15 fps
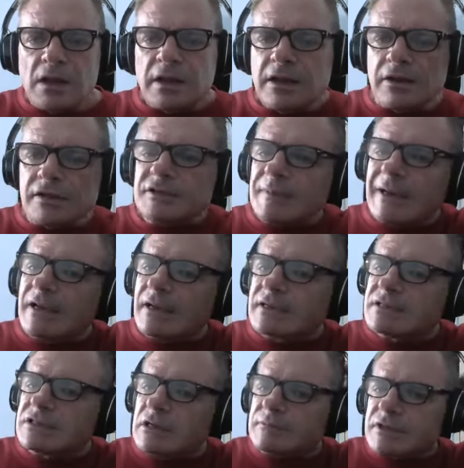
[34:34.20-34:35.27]
Here's my
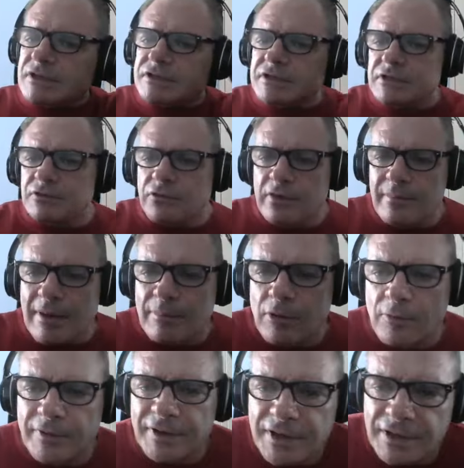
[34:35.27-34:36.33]
next subject. Do you remember
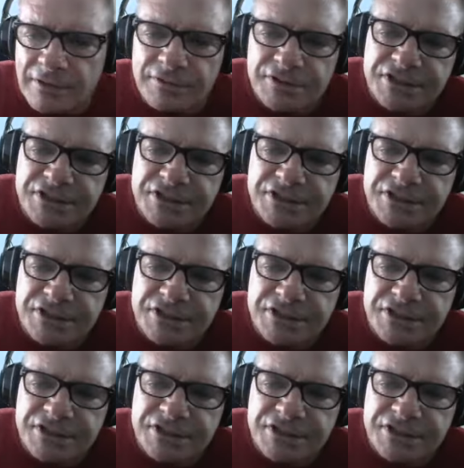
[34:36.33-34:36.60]
when he or